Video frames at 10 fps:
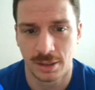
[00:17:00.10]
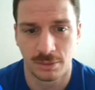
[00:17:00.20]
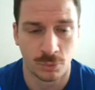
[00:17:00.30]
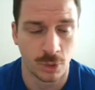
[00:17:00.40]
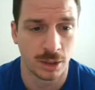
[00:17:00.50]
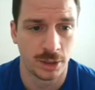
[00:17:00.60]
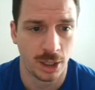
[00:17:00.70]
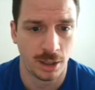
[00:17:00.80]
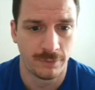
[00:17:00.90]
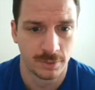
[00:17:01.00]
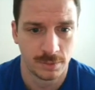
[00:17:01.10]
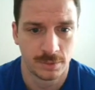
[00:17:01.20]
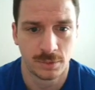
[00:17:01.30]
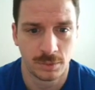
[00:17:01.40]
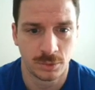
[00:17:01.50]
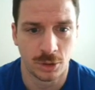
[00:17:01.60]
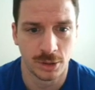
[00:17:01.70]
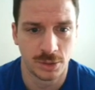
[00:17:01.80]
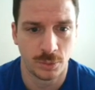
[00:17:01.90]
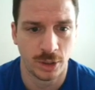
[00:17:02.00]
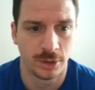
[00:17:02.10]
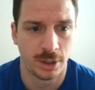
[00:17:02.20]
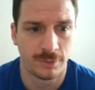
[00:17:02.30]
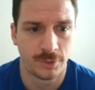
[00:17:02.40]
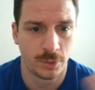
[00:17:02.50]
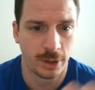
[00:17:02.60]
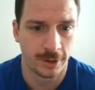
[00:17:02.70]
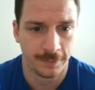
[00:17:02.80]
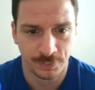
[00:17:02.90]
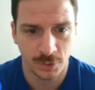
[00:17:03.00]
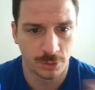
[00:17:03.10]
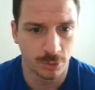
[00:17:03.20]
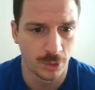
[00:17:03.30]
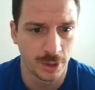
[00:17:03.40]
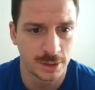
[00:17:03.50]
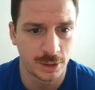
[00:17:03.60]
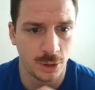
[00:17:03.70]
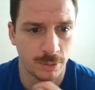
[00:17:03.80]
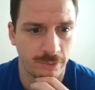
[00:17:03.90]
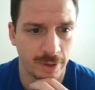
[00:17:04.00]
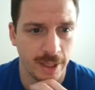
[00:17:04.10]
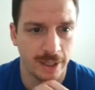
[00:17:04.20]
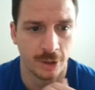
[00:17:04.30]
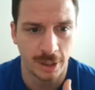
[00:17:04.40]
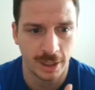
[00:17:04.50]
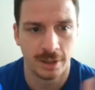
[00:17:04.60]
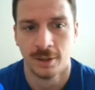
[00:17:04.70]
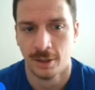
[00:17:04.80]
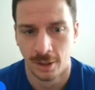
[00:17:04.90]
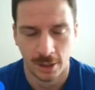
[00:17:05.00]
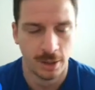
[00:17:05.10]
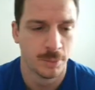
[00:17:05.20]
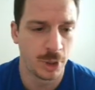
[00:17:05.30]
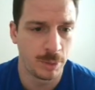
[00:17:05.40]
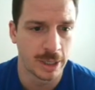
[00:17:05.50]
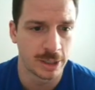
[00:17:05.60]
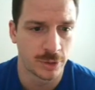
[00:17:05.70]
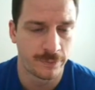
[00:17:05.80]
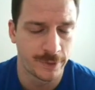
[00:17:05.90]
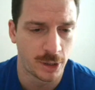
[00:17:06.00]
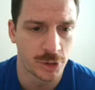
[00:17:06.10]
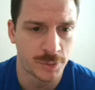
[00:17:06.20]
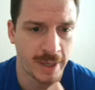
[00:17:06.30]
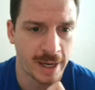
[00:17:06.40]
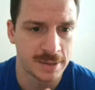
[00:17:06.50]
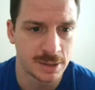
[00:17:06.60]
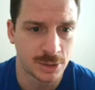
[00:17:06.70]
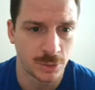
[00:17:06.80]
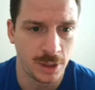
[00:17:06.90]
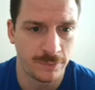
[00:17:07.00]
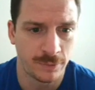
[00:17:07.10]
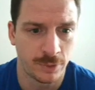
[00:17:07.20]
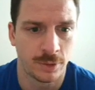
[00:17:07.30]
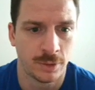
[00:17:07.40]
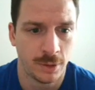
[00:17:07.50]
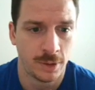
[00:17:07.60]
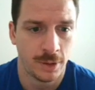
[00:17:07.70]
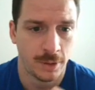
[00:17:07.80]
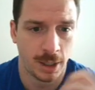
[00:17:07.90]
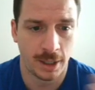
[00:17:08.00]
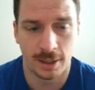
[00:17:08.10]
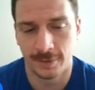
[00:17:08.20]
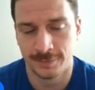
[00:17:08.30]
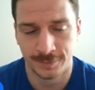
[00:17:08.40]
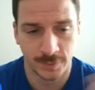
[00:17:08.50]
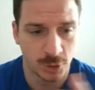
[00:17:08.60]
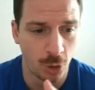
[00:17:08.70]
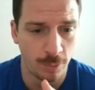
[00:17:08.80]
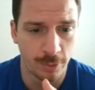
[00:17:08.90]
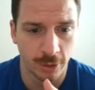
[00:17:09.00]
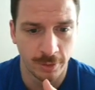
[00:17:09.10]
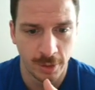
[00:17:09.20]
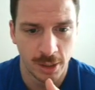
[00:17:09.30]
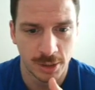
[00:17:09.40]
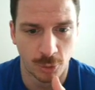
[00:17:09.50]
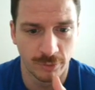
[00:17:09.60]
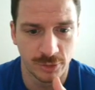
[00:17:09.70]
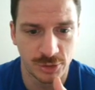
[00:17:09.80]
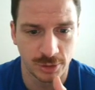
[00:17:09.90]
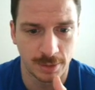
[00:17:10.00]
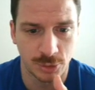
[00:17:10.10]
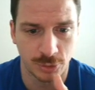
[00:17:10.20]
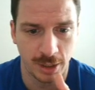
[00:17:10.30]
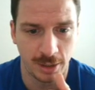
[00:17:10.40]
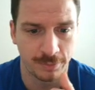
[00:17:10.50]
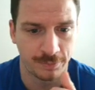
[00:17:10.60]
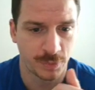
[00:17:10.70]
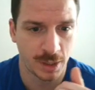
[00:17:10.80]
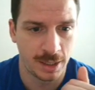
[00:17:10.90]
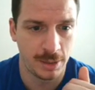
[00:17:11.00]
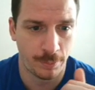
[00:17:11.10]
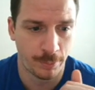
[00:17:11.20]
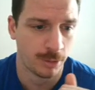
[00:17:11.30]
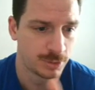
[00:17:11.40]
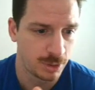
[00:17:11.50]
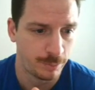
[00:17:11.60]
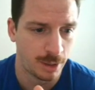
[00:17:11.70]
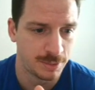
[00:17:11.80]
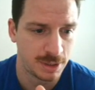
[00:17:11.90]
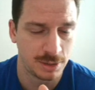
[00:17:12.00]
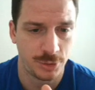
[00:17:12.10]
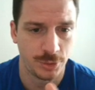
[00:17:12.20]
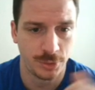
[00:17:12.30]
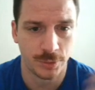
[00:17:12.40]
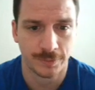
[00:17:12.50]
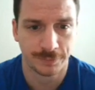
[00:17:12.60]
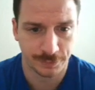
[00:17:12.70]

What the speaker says: it well enough, guards it well enough to where throwing it to Cooper Flagg. Okay, Malik Brown's going to follow his pass and screen for Cooper. It's more of a slip screen, and he purposely bumps into